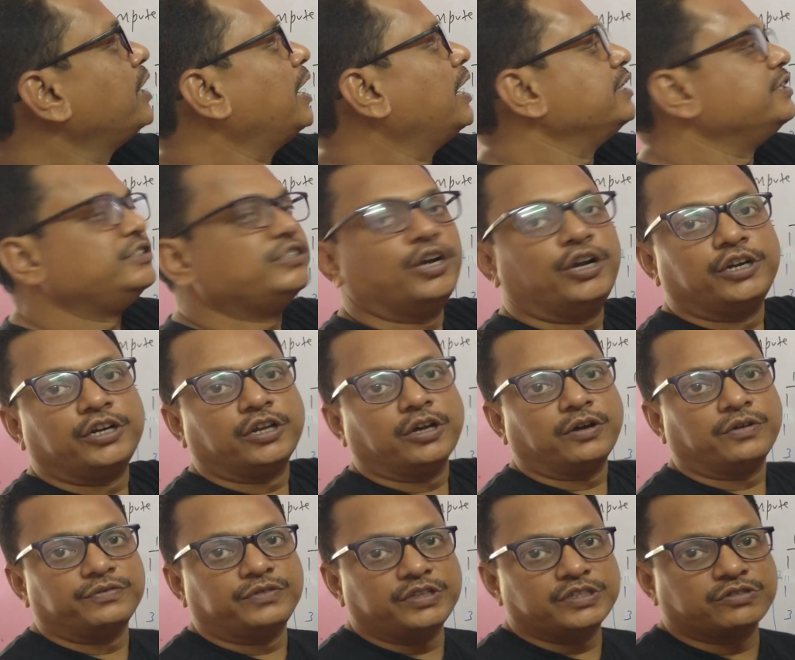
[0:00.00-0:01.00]
adjoint
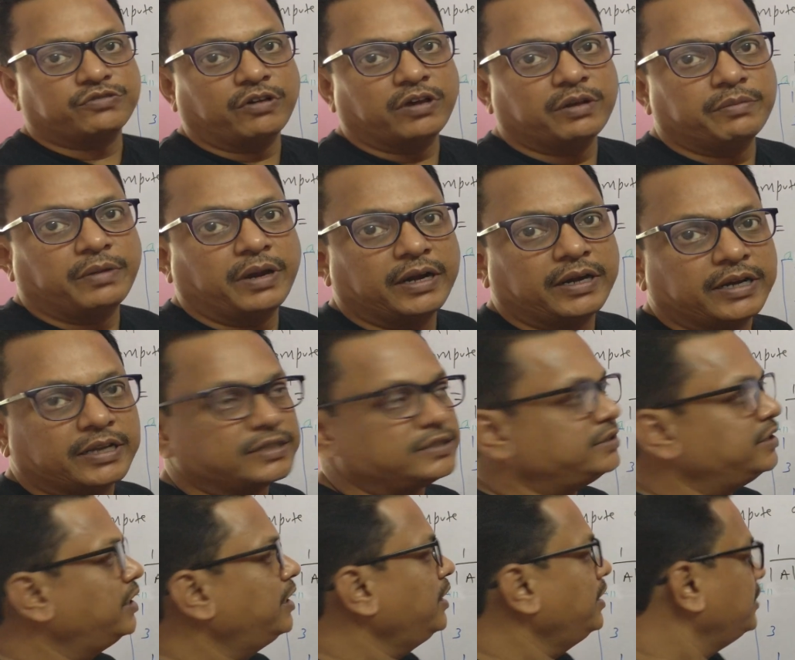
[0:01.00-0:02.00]
of the square
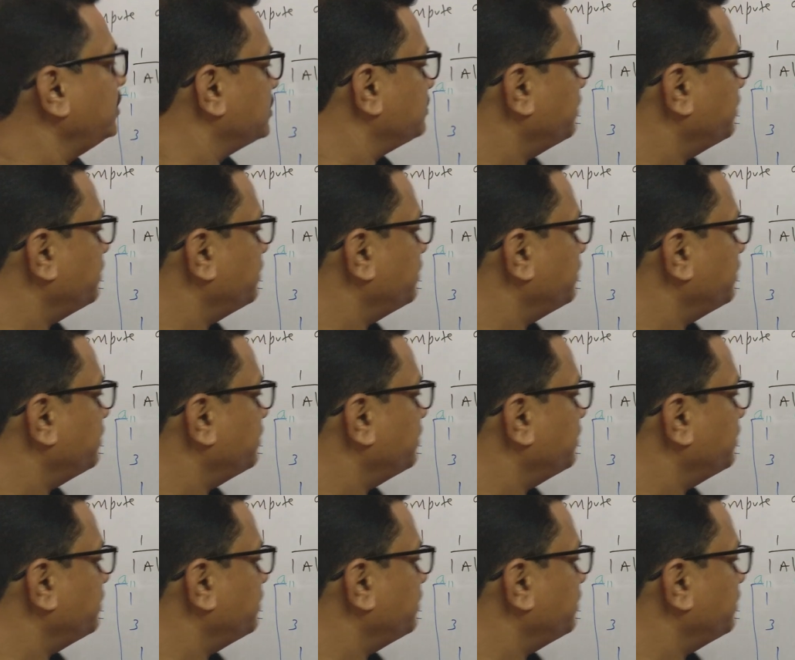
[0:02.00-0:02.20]
matrix A, this